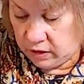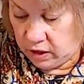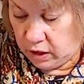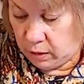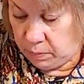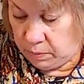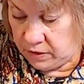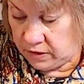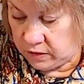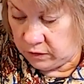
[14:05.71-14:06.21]

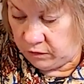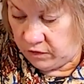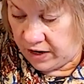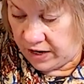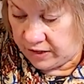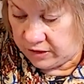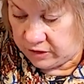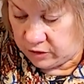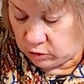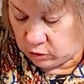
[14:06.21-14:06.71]
keep his
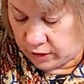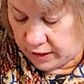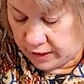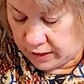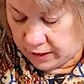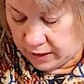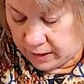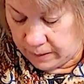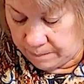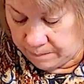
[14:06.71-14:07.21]
face
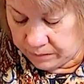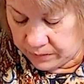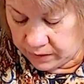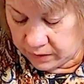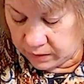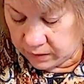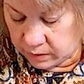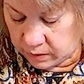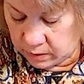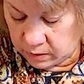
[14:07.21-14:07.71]
straight up.
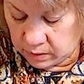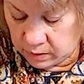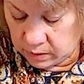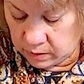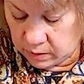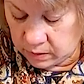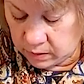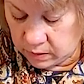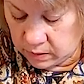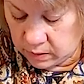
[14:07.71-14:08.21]

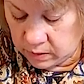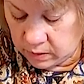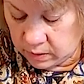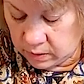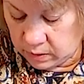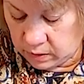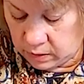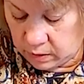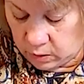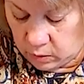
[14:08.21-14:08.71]

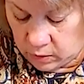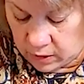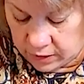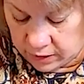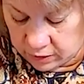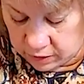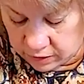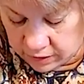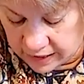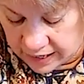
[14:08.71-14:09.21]
Go
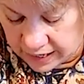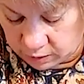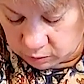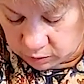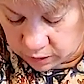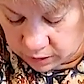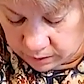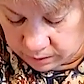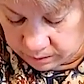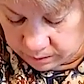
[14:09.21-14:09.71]
under that
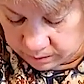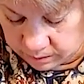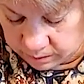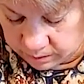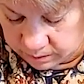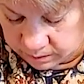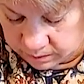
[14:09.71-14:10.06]
one.